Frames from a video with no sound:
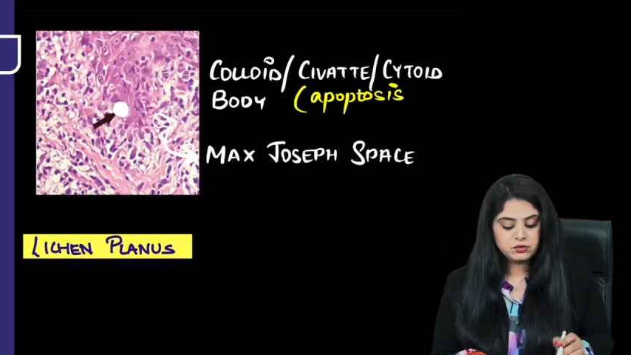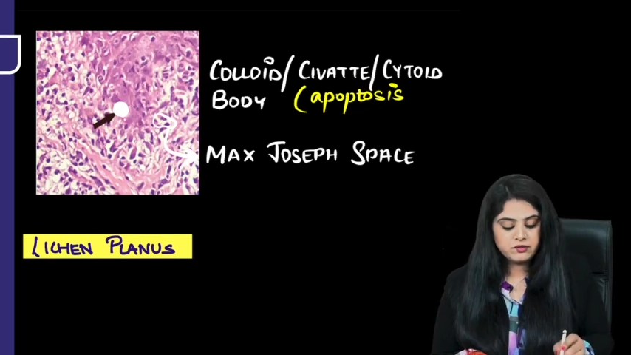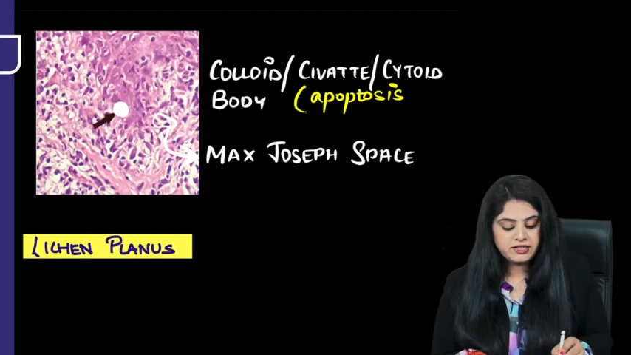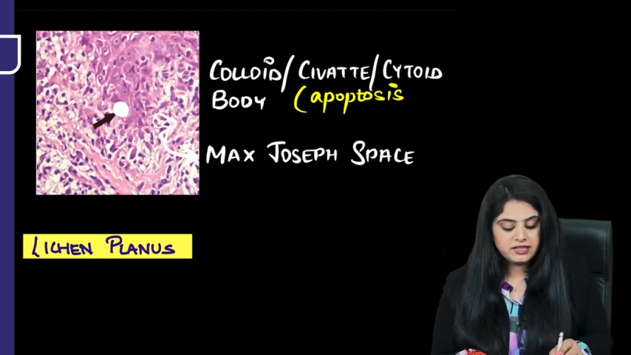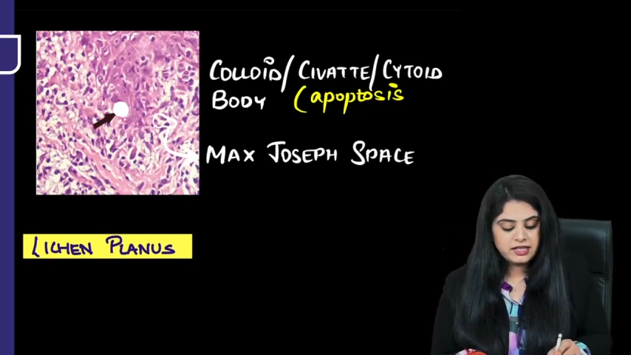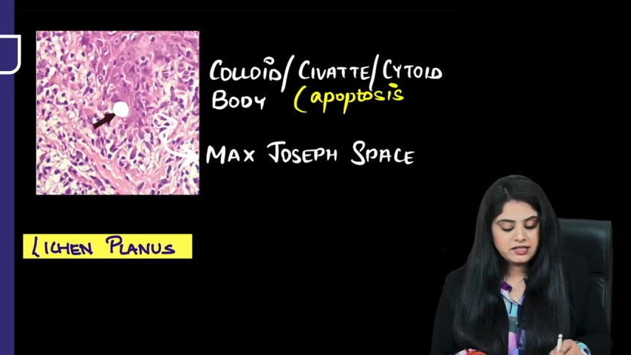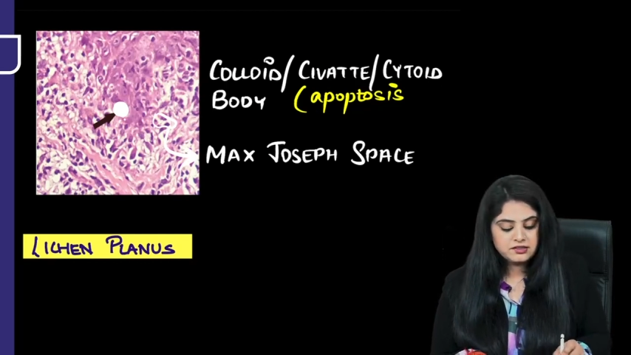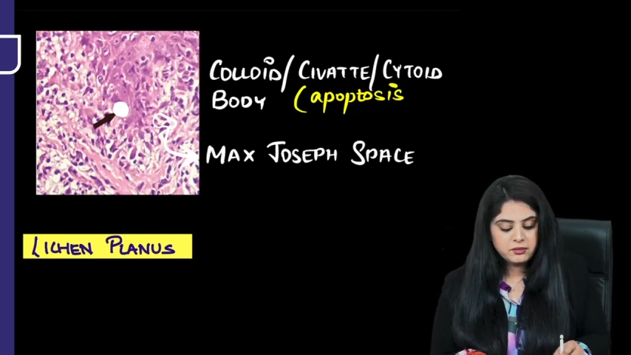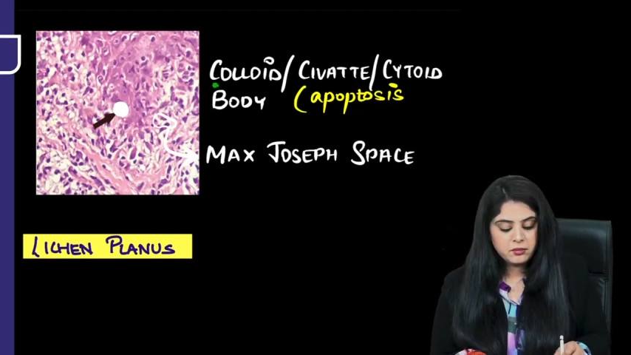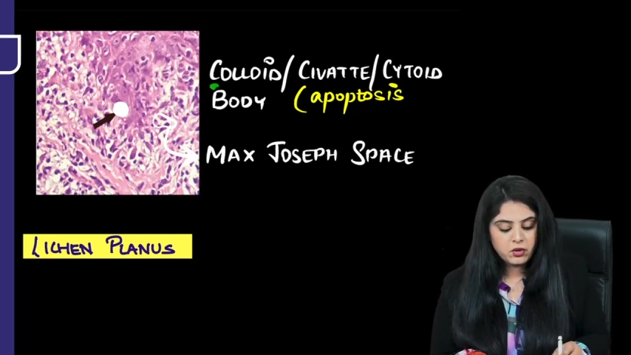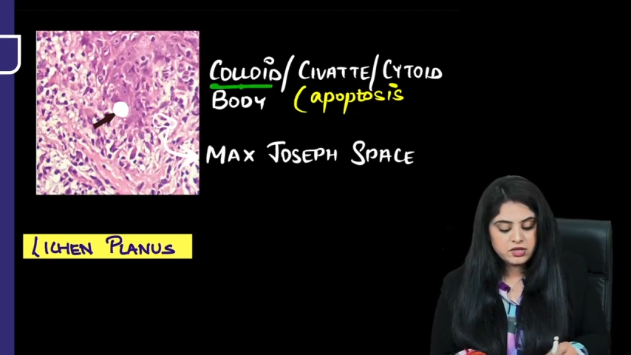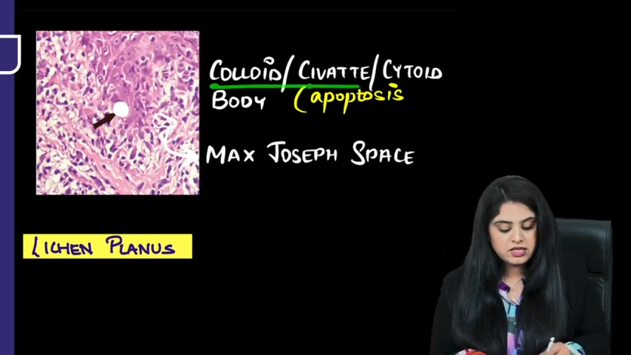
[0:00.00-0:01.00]
So when there is a
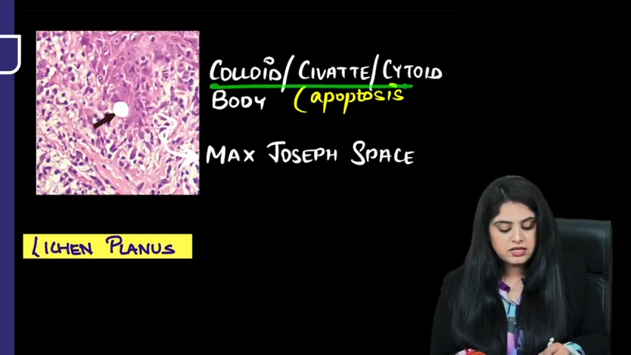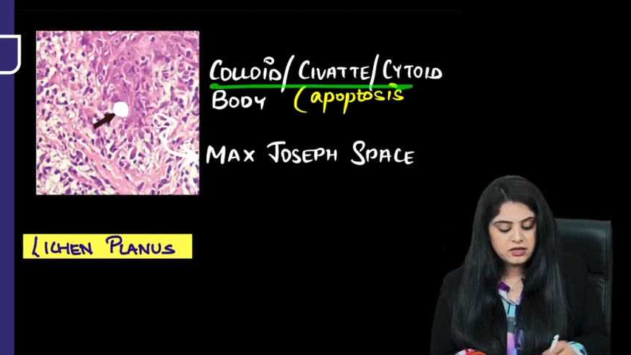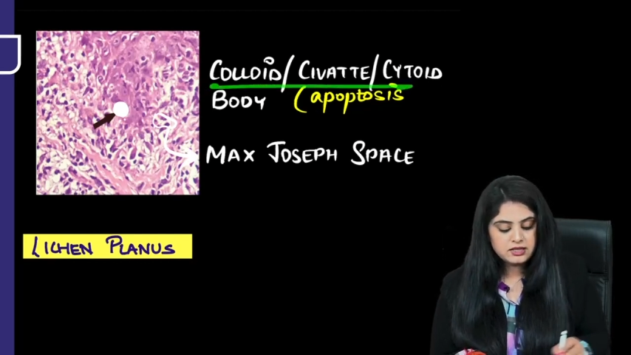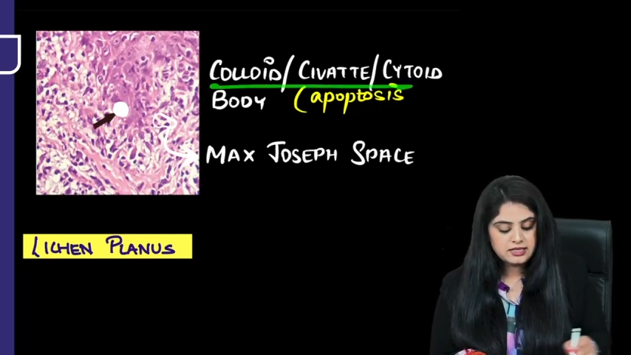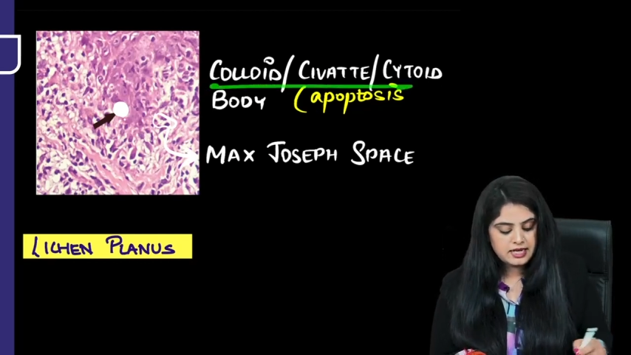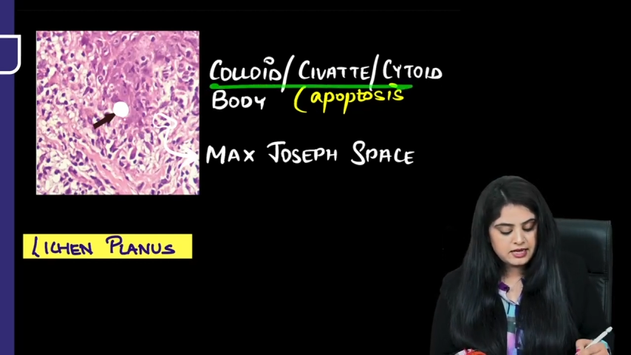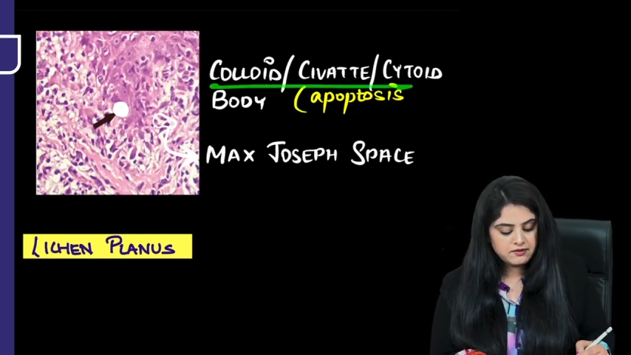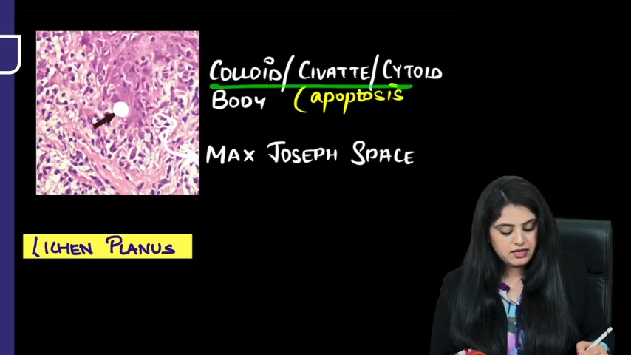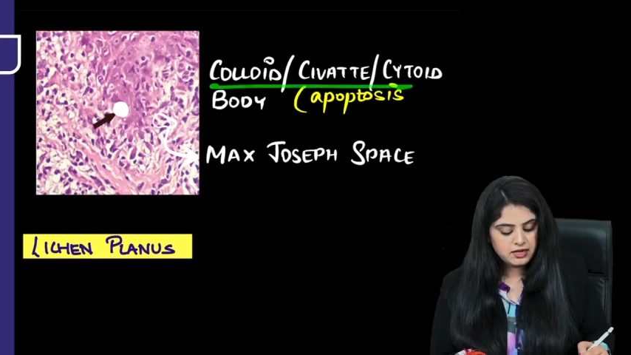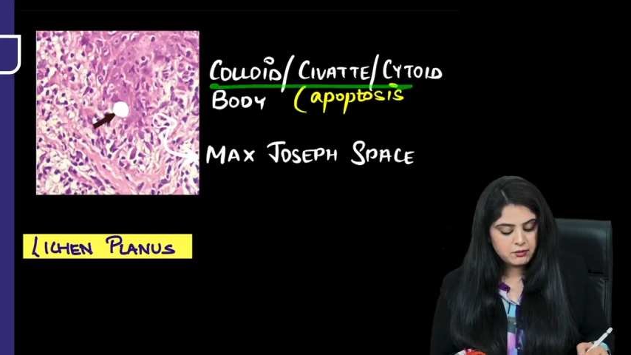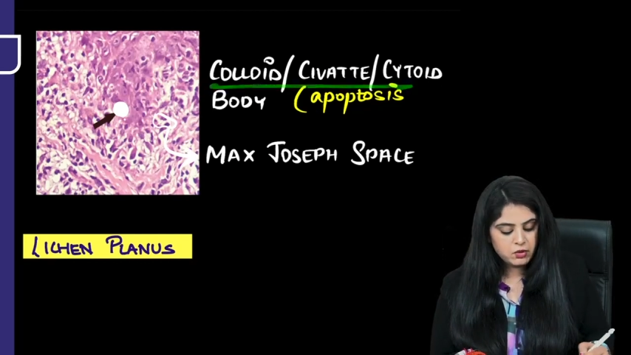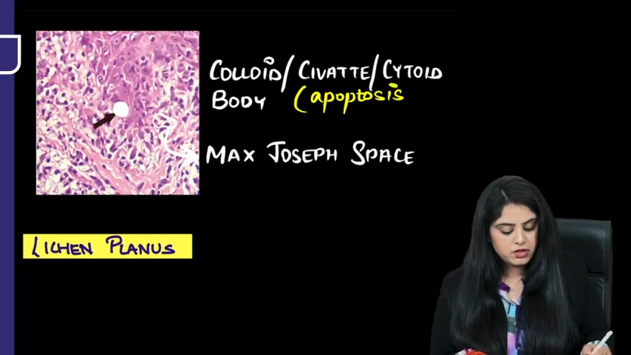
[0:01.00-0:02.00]
body, a dead
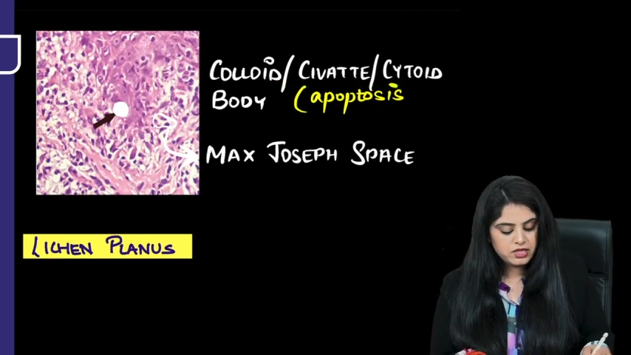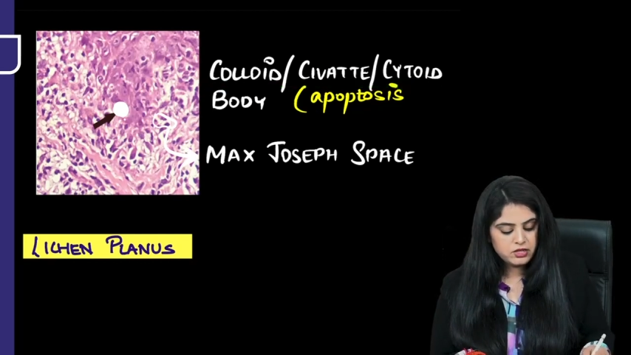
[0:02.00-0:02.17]
wala body,